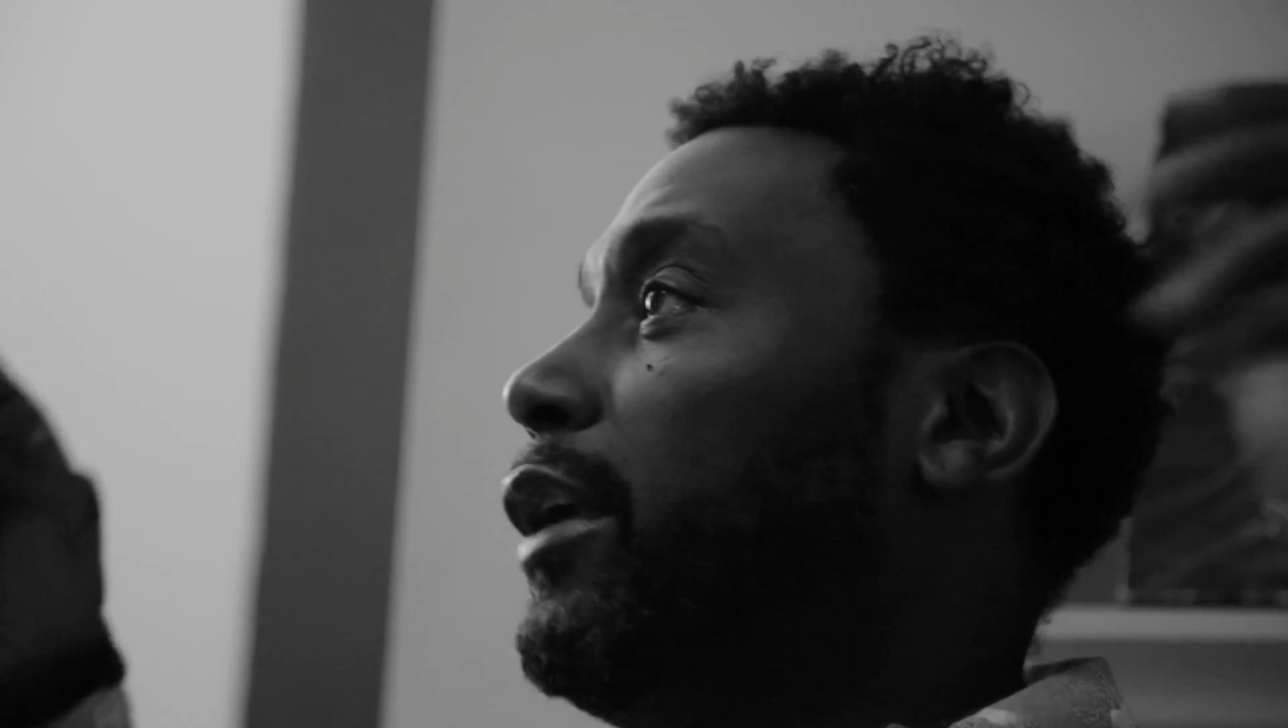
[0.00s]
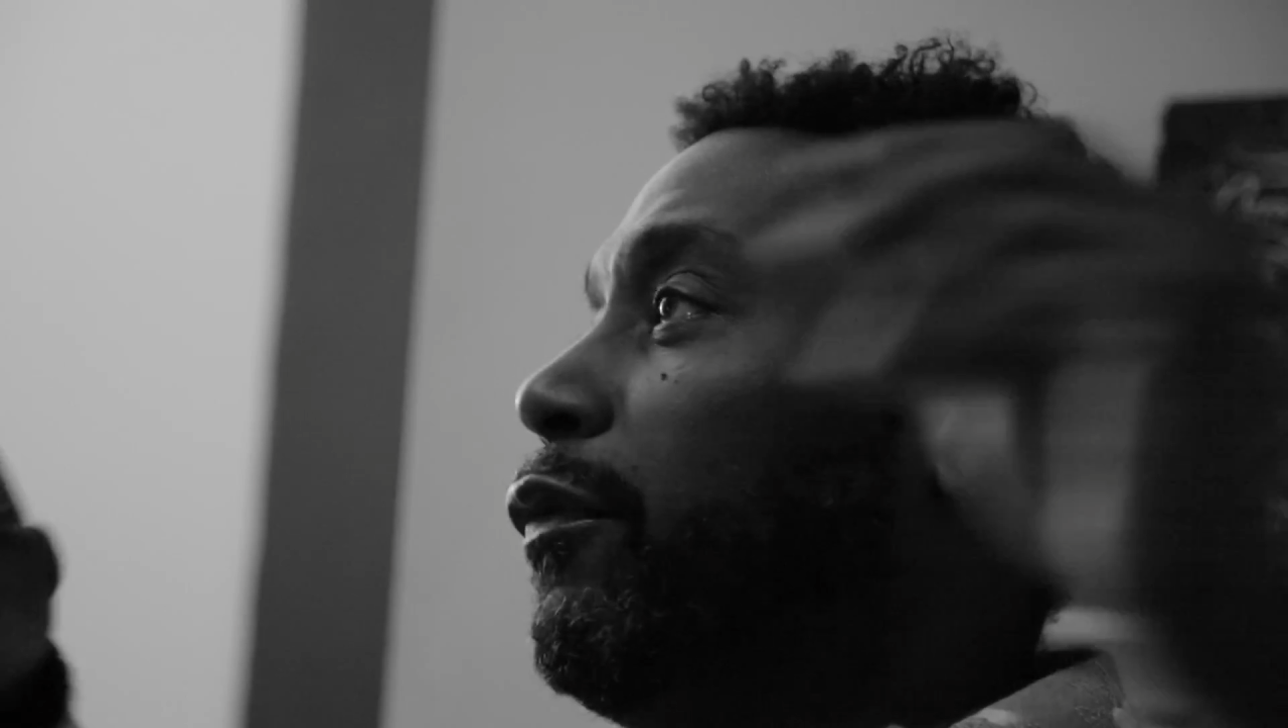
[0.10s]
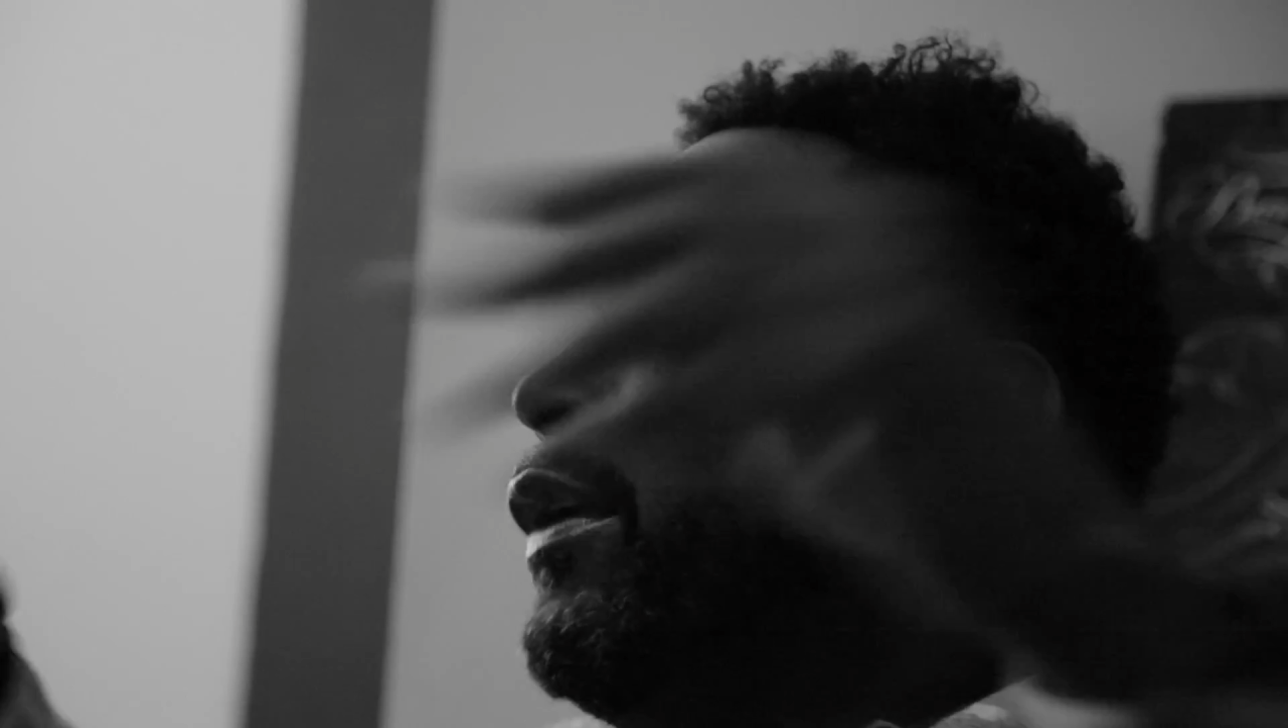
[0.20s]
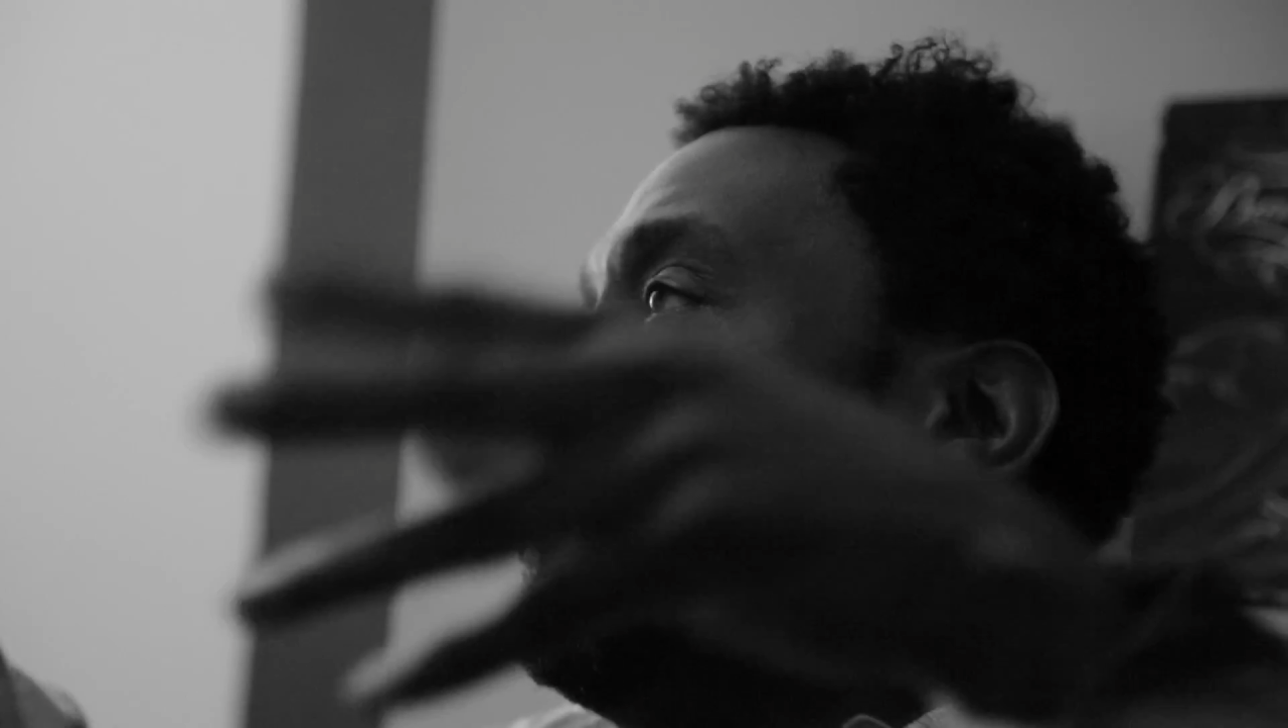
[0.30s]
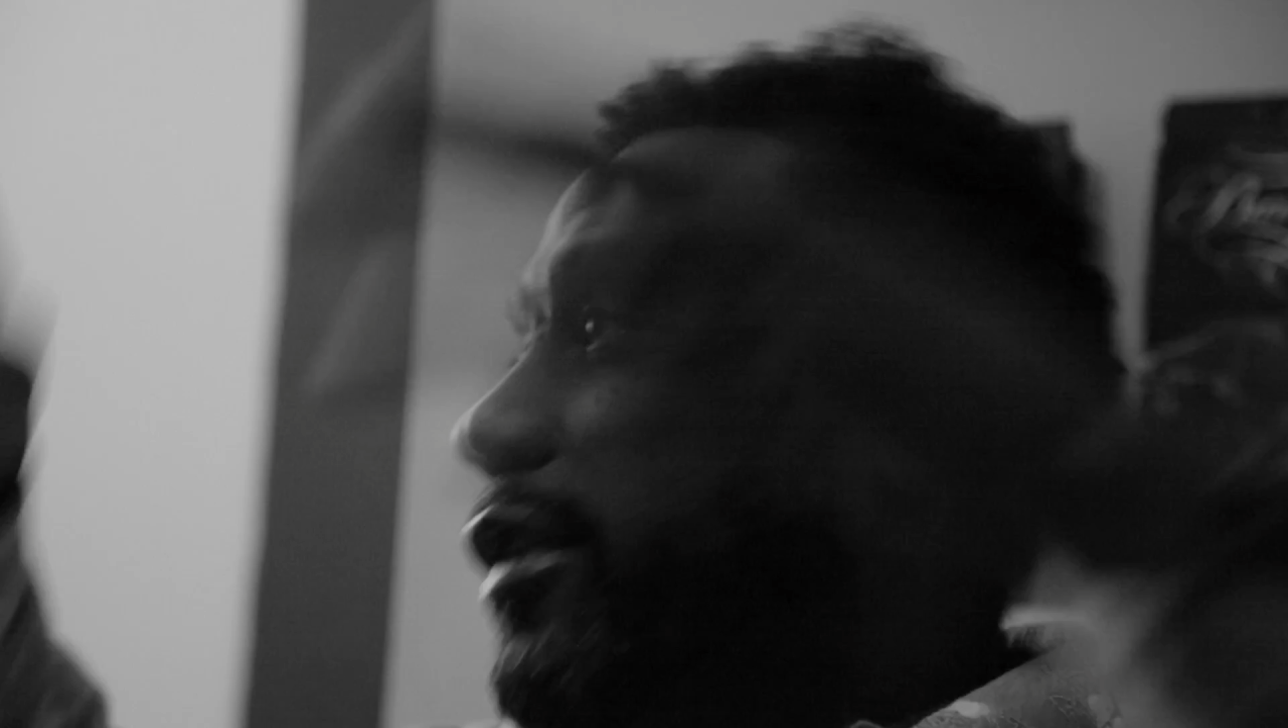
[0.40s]
like
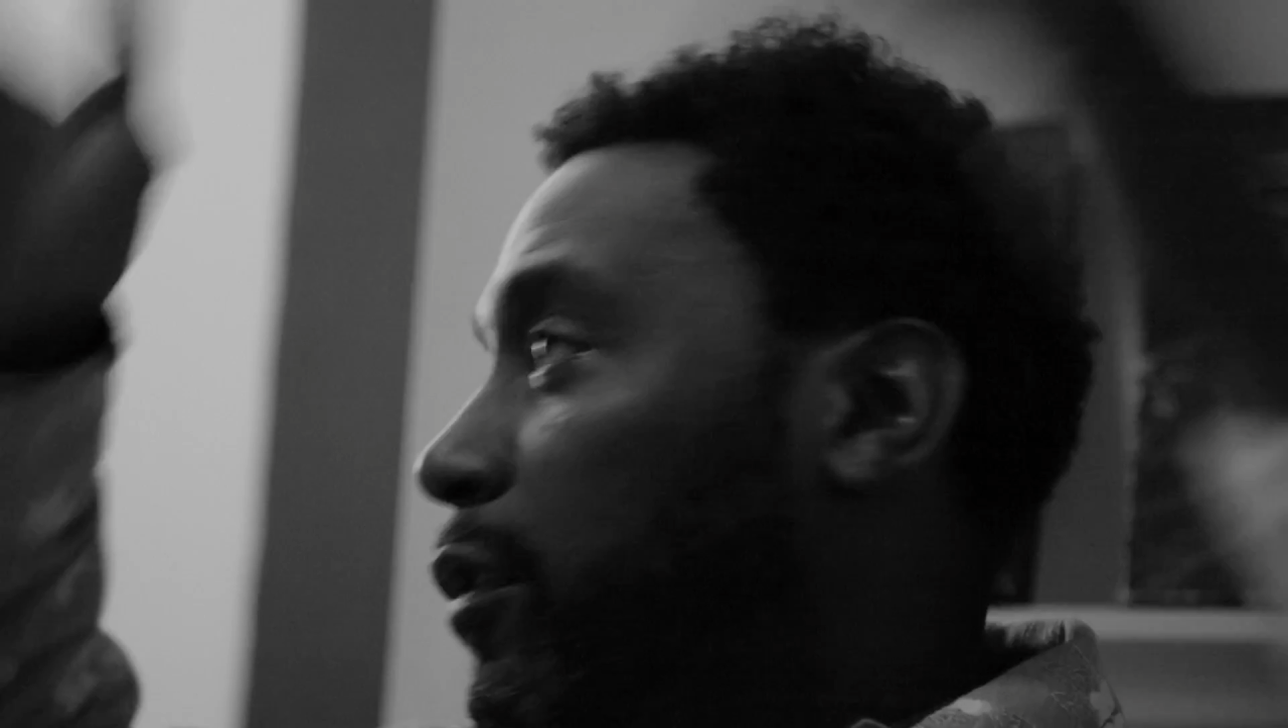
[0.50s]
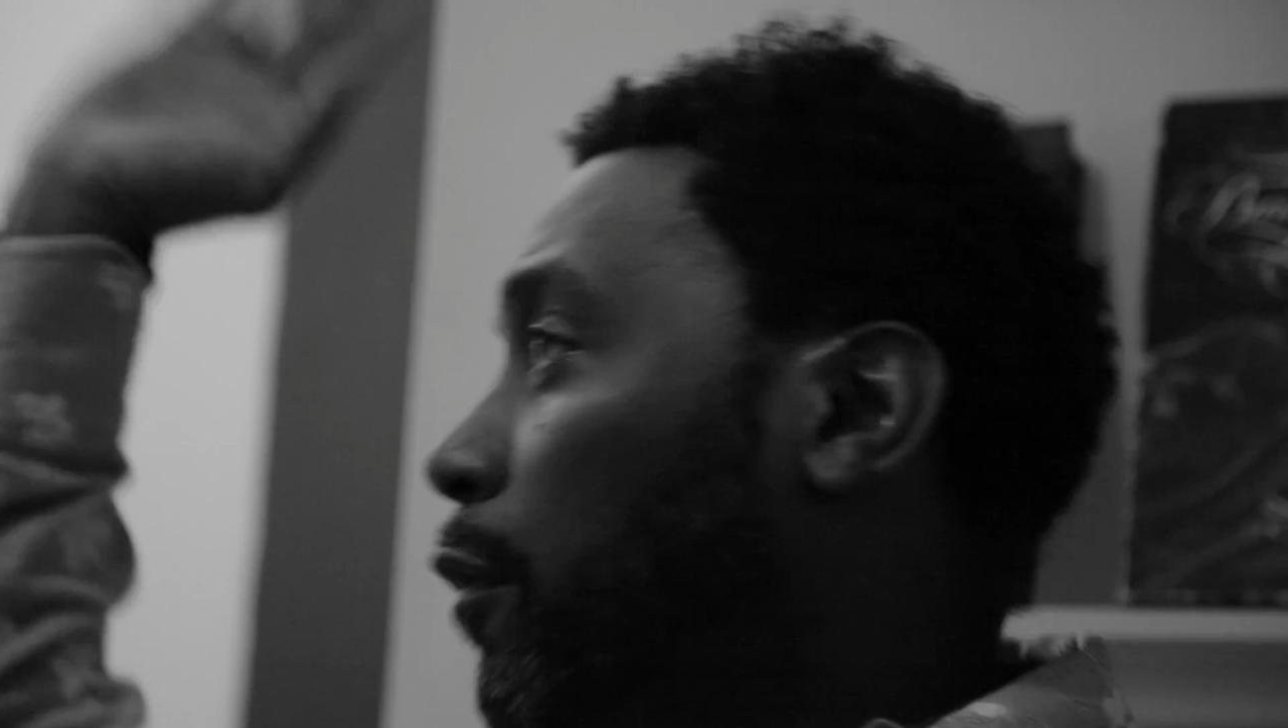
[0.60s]
when it's